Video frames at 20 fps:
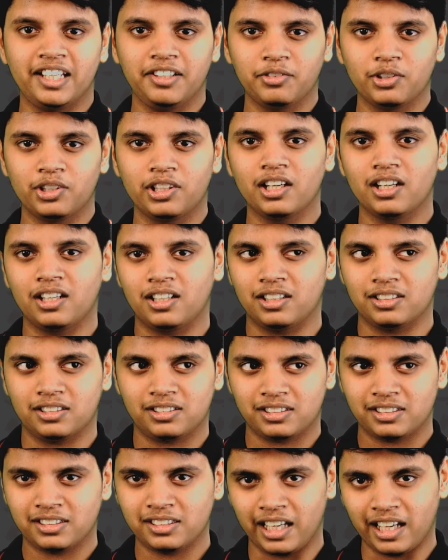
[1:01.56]
he would
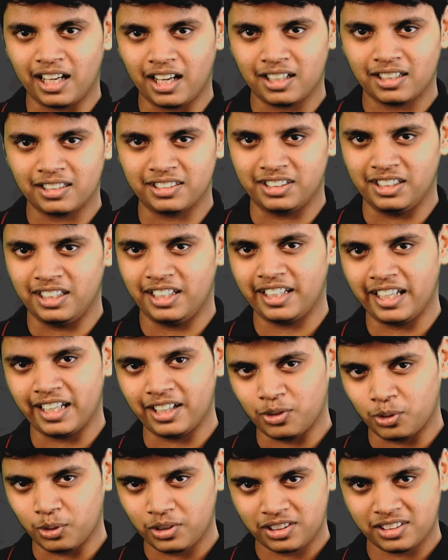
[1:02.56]
check our GK
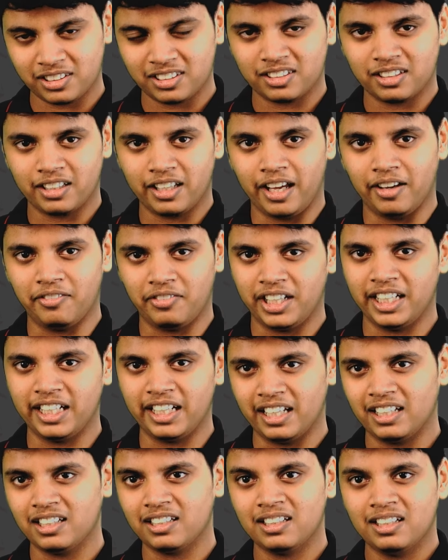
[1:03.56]
notes every
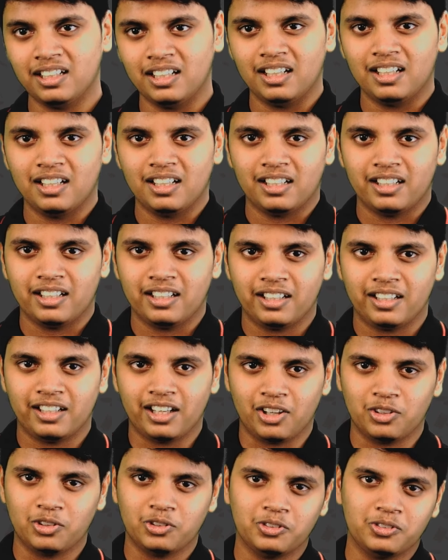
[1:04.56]
day.
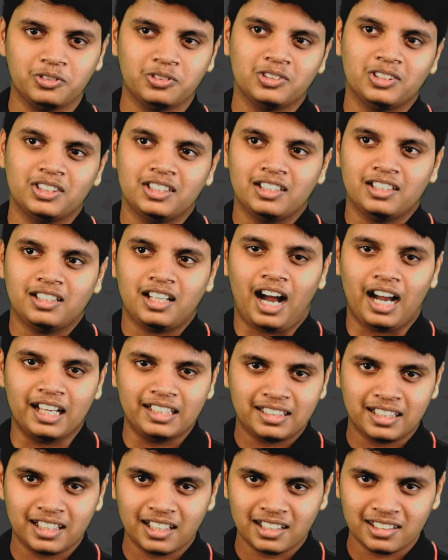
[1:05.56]
Now I
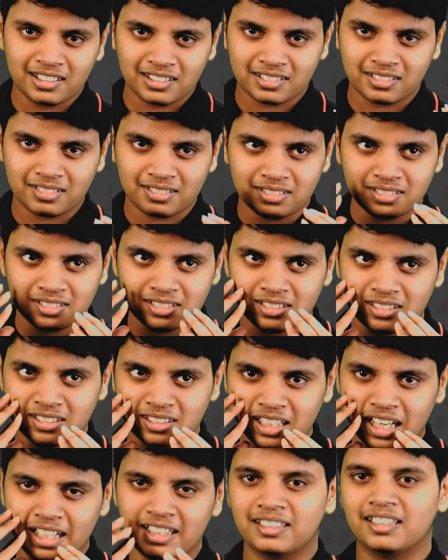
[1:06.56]
think
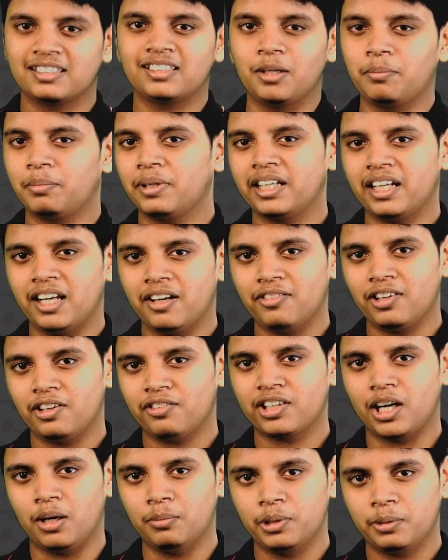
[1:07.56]
that is a separate level
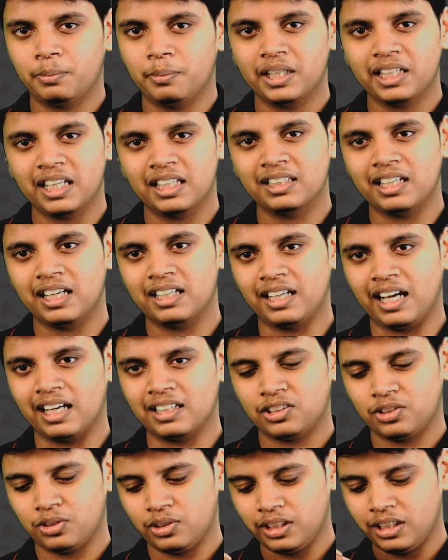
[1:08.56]
of commitment, and that
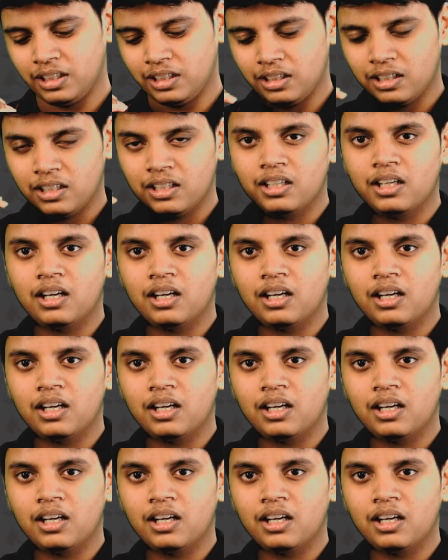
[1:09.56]
actually